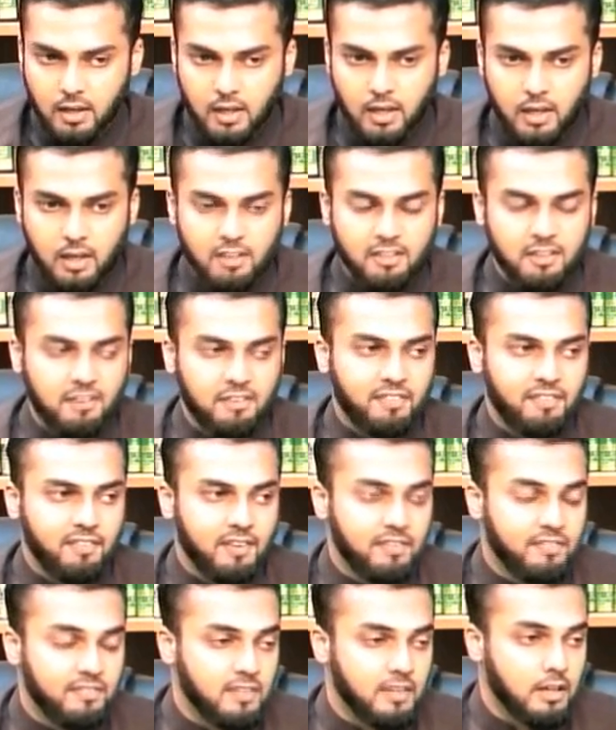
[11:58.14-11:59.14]
the
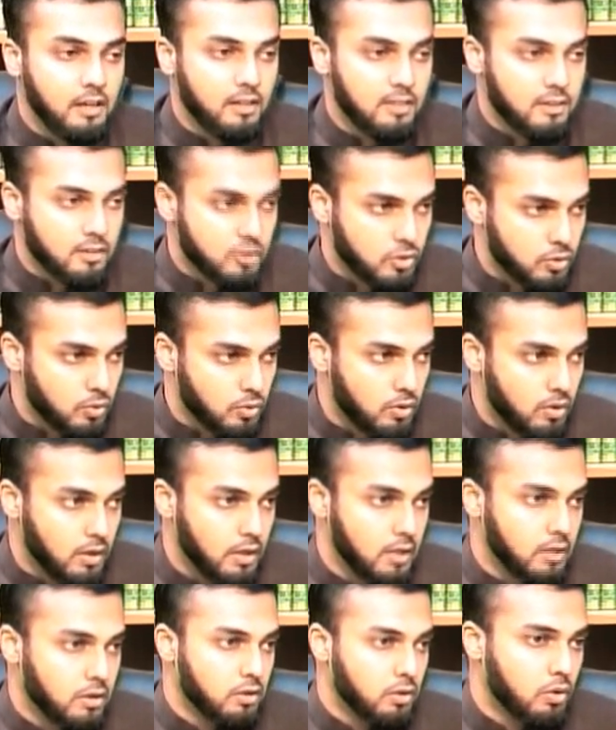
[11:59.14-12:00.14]
50th surah in
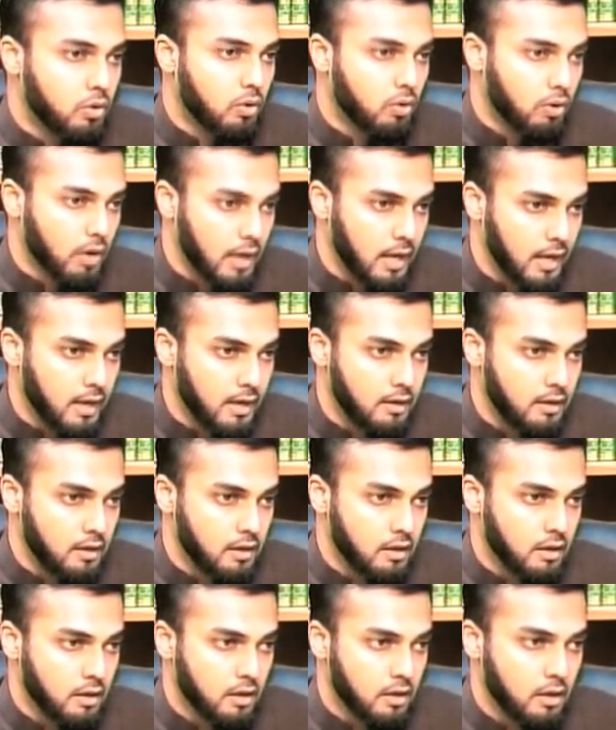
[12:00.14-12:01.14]
the Quran,
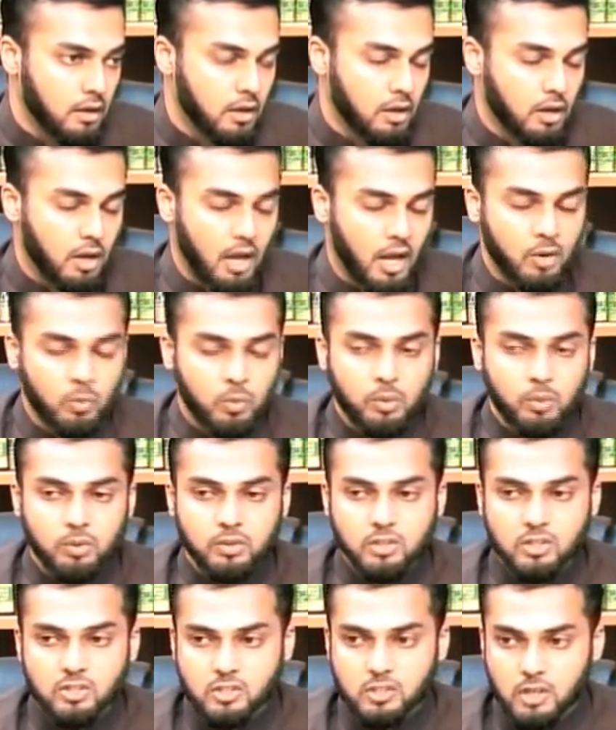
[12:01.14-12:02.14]
and we will
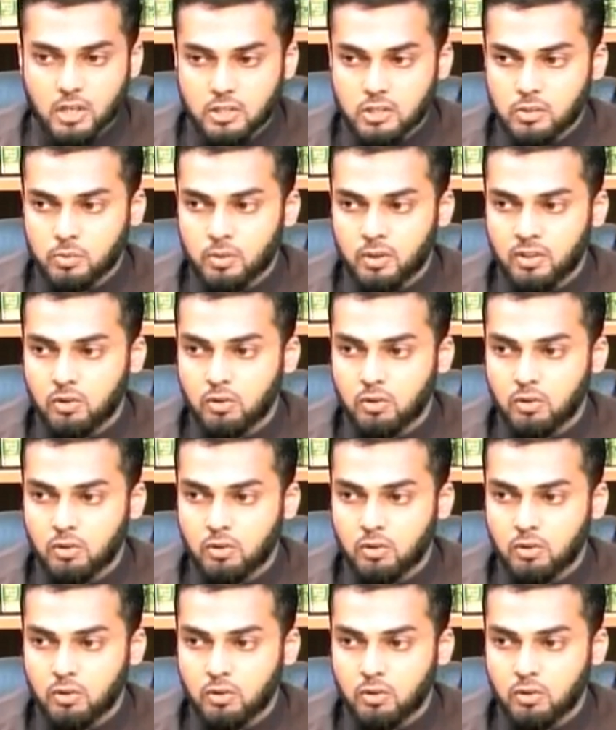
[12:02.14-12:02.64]
discuss with you